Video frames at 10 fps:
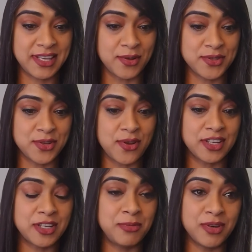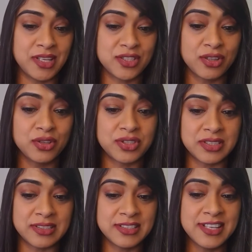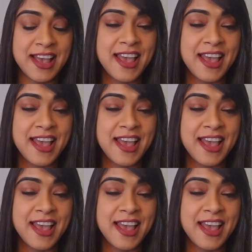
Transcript: Council on Community Solutions.